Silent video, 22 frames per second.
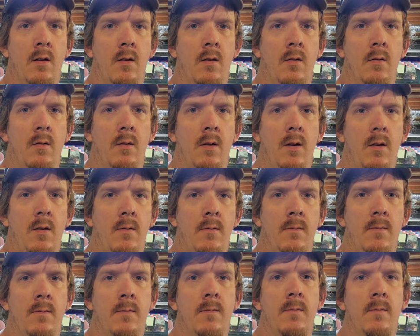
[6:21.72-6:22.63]
Well,
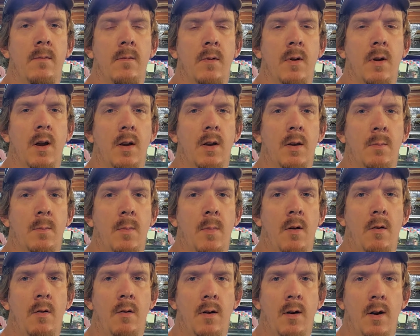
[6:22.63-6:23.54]
got the
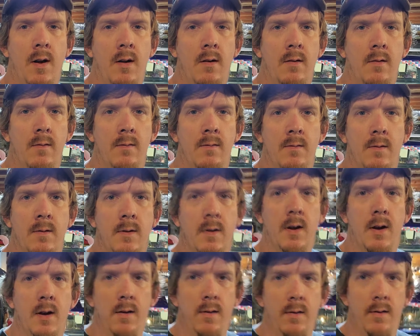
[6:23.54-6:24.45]
motor out,
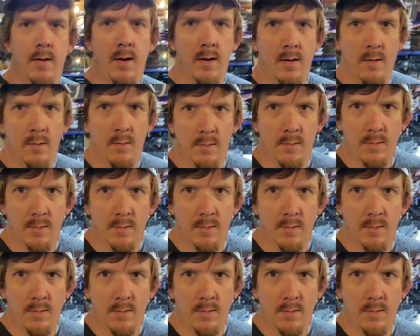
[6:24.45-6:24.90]
got it sitting on the